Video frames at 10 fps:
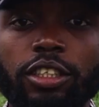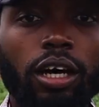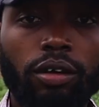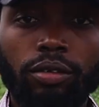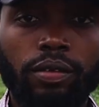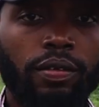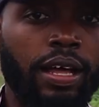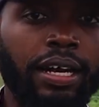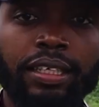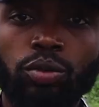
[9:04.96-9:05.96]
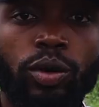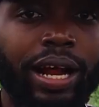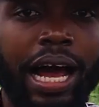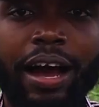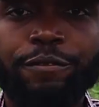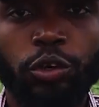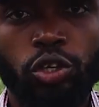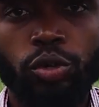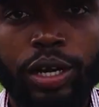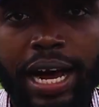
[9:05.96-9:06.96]
So that is what I have for
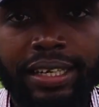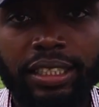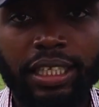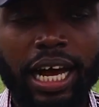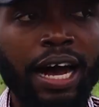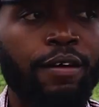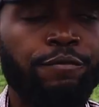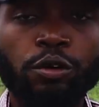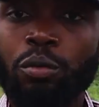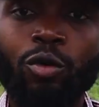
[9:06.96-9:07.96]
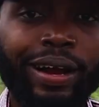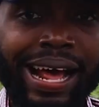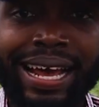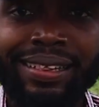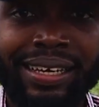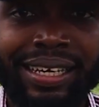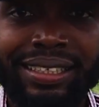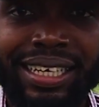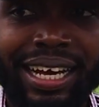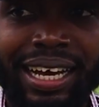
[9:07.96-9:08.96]
you guys from what I
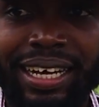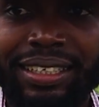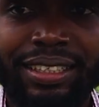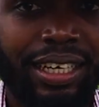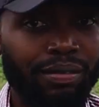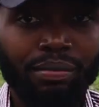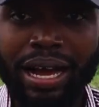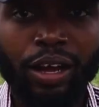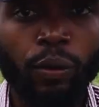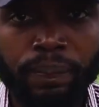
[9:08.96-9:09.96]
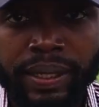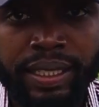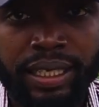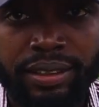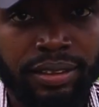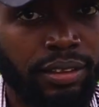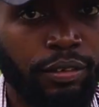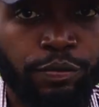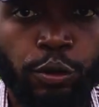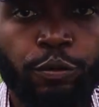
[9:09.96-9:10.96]
did and my opinion.
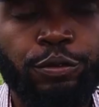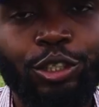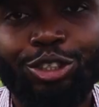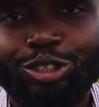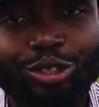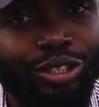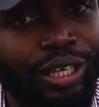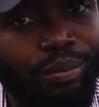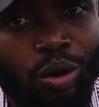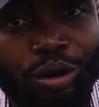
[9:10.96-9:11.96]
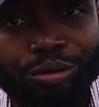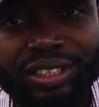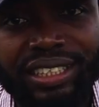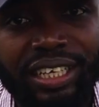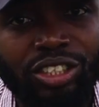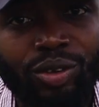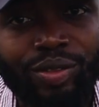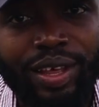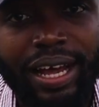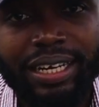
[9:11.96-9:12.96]
Feel free to do some more research
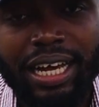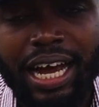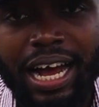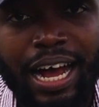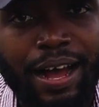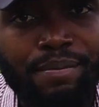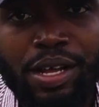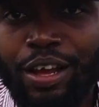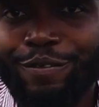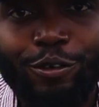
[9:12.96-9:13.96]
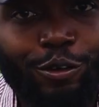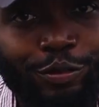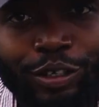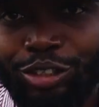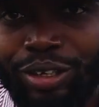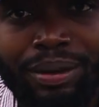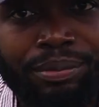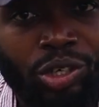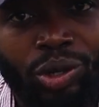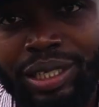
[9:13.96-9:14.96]
on that. Feel free to let
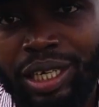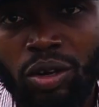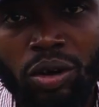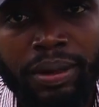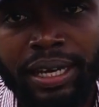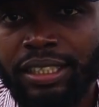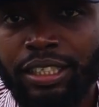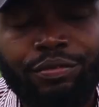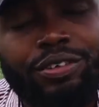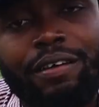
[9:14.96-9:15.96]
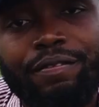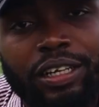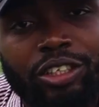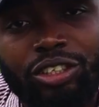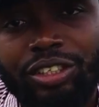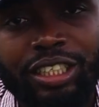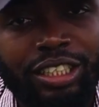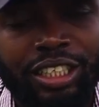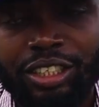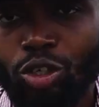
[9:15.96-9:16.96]
me know in the comments if you have any
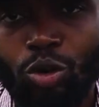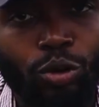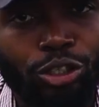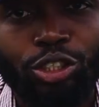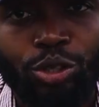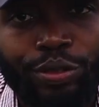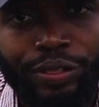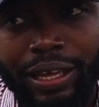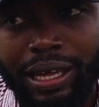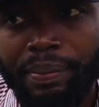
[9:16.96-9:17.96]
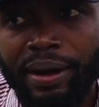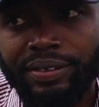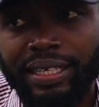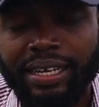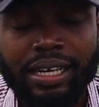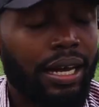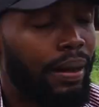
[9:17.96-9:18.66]
suggestions or what you think about that.